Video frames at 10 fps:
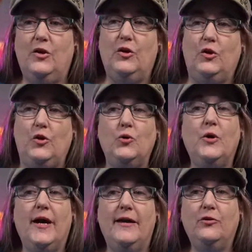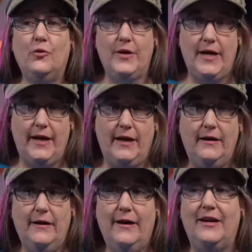You can
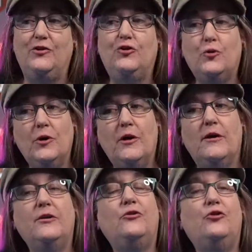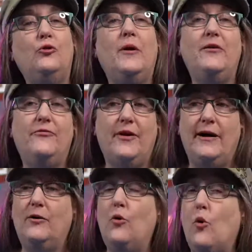create a shortcut to a
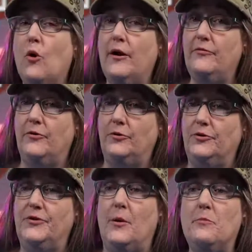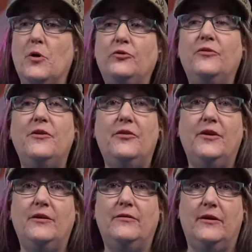file or a folder. Now, most of the
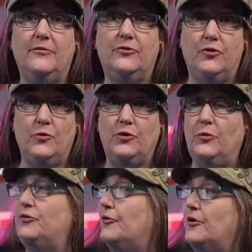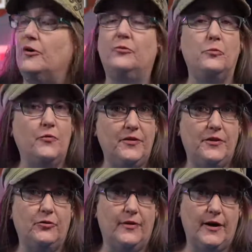things that I've shown you as far as moving
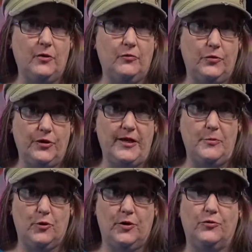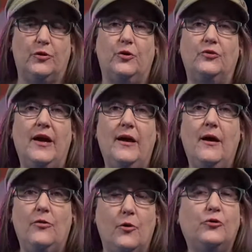things around with the keyboard controls,
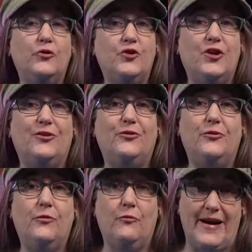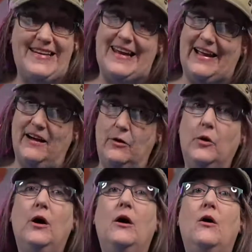those are just right
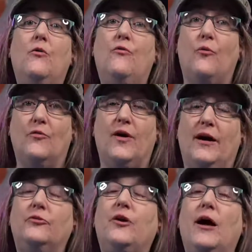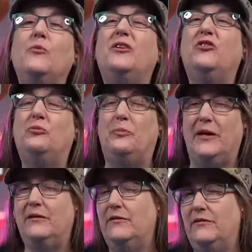now for files. I would
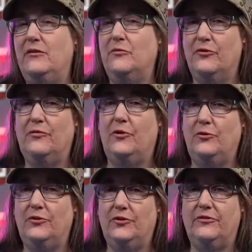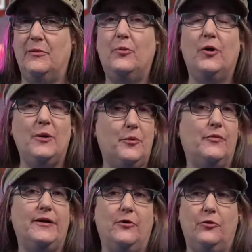expect to see them for folders at some point, but
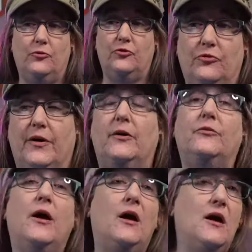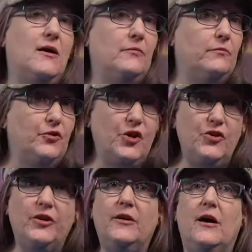right now those are files.
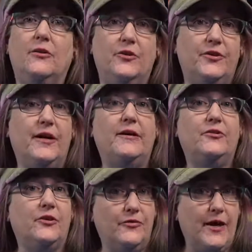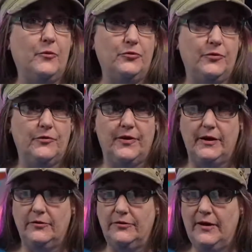Changing the colors, that kind of stuff, that was for the
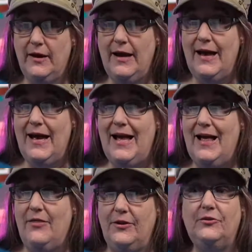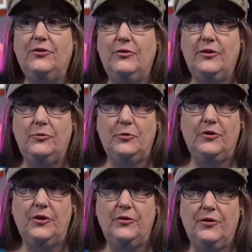files. This
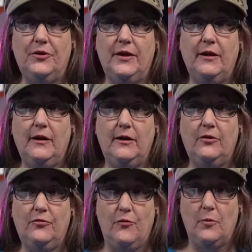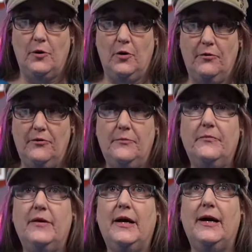particular thing is for both.
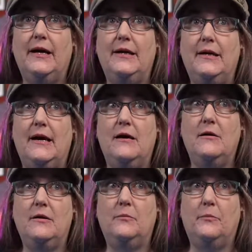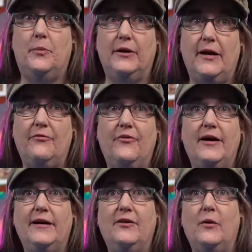But I
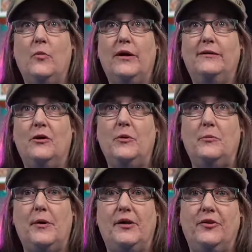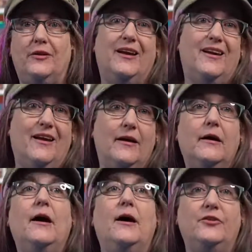find that when I tell people about it, they're like,
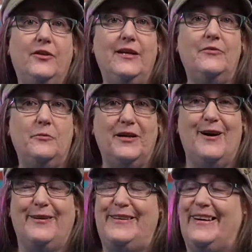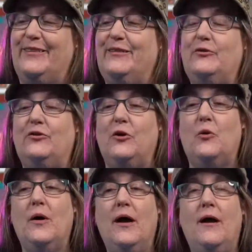until I give them the context. So